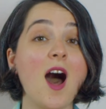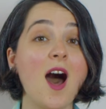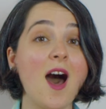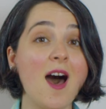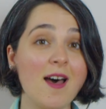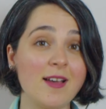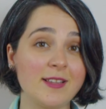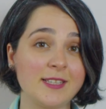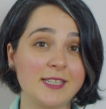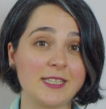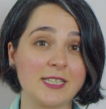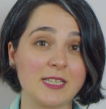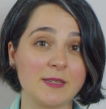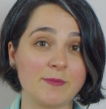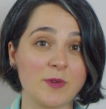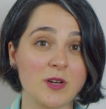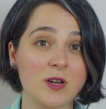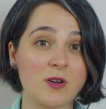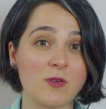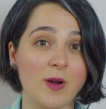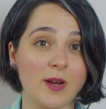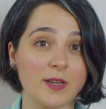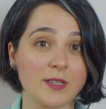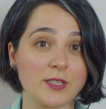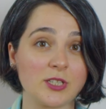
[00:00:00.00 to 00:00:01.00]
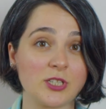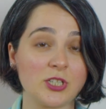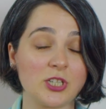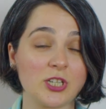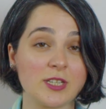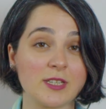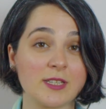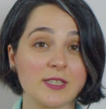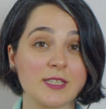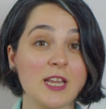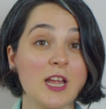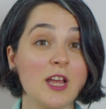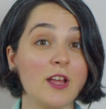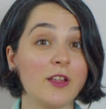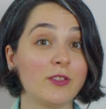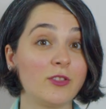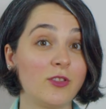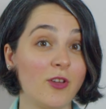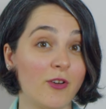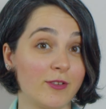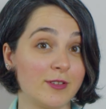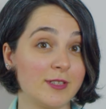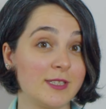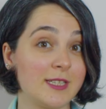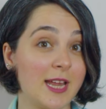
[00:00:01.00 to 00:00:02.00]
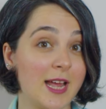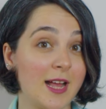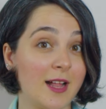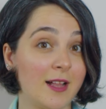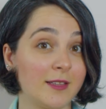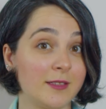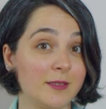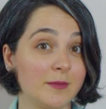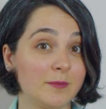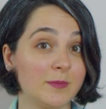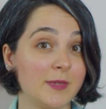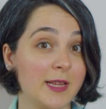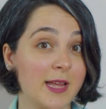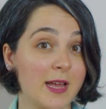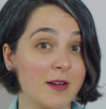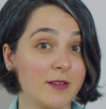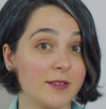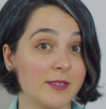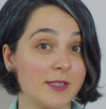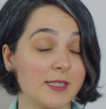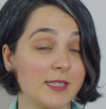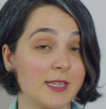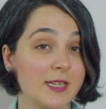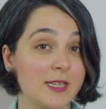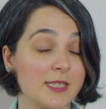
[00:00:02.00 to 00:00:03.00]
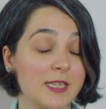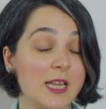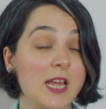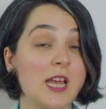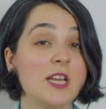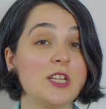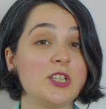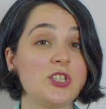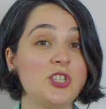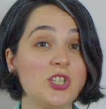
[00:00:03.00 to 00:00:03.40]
Ask them questions. Don't tell them the answers.